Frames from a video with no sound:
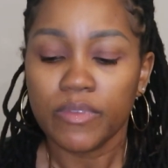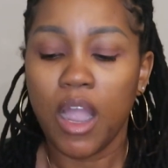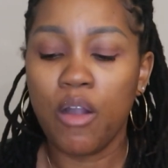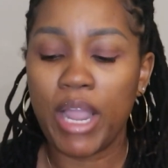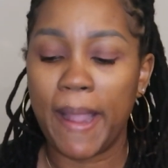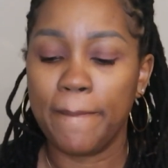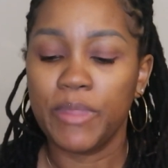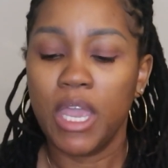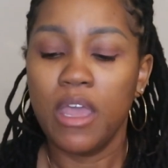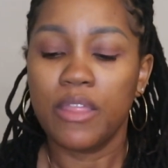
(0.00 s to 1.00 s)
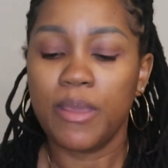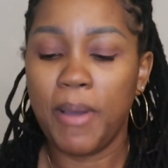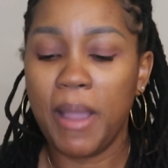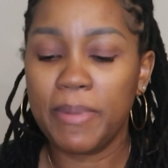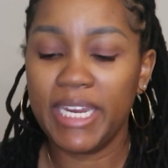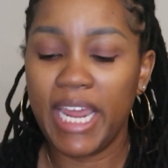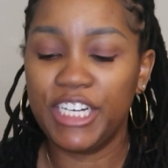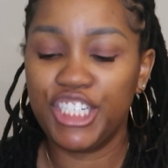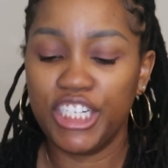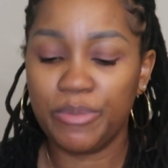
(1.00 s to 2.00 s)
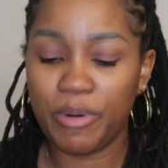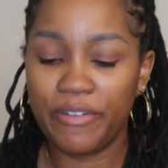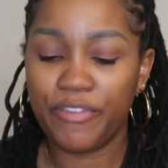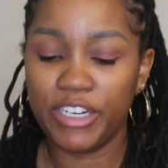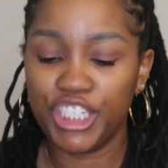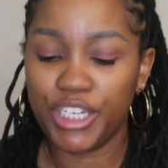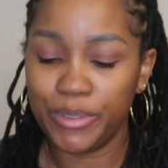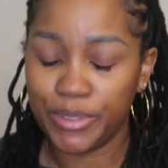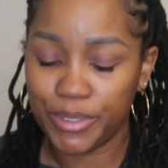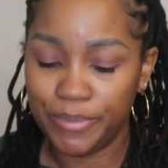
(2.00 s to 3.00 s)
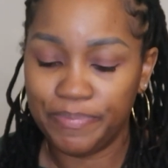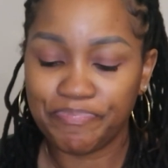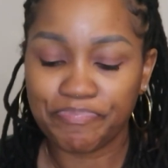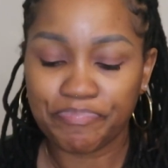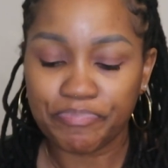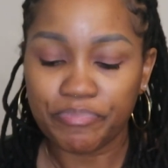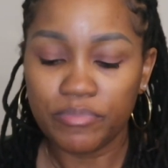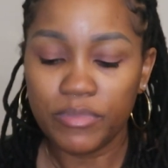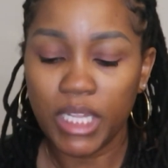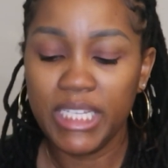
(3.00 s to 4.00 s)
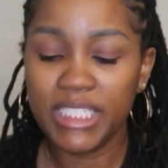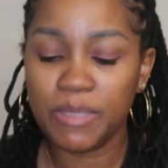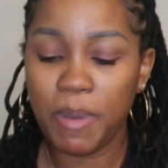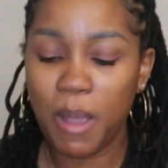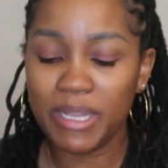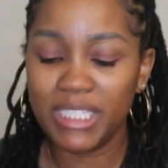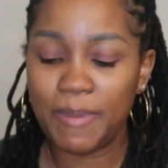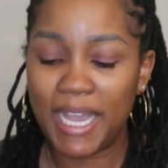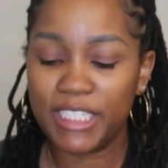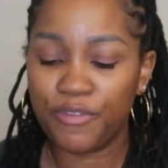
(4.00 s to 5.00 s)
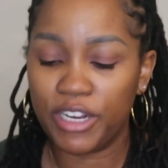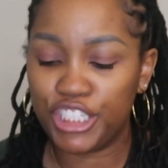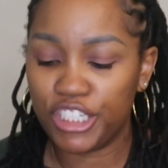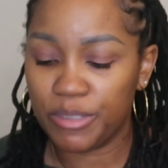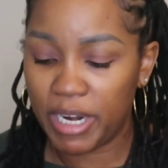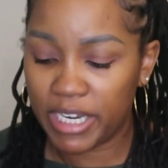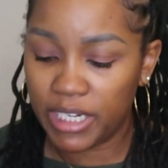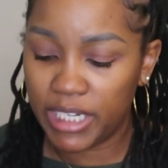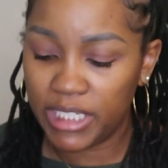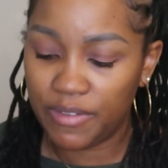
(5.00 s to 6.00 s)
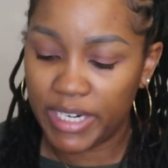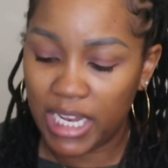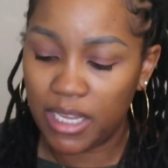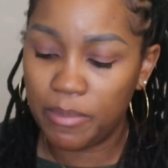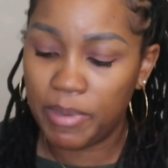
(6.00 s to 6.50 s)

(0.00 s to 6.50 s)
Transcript: Okay, the pumpkin and gingerbread French toast. This is pumpkin spice, fresh gingerbread cookies, vanilla,